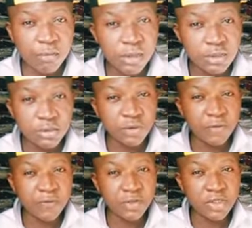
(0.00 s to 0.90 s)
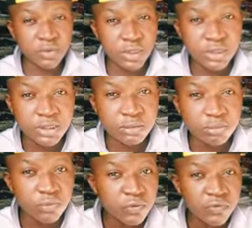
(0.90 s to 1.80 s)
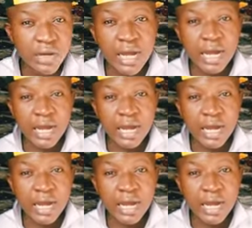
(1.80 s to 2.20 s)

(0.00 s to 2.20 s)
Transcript: government is going to frustrate the move